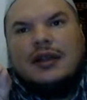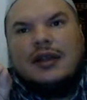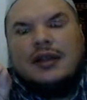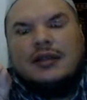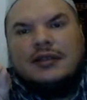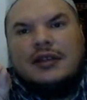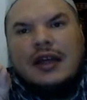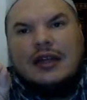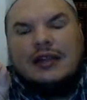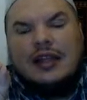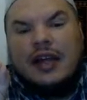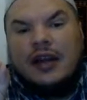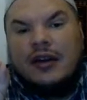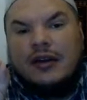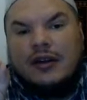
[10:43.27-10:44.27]
is that
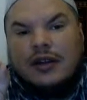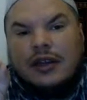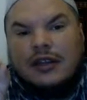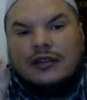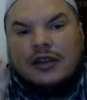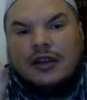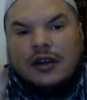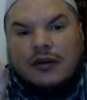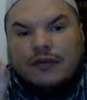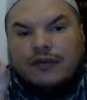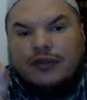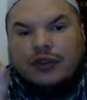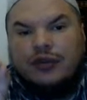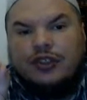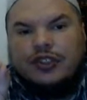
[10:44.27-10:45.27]
there is a
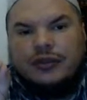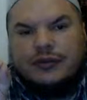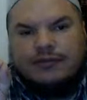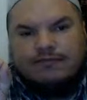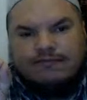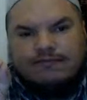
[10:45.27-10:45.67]
confusion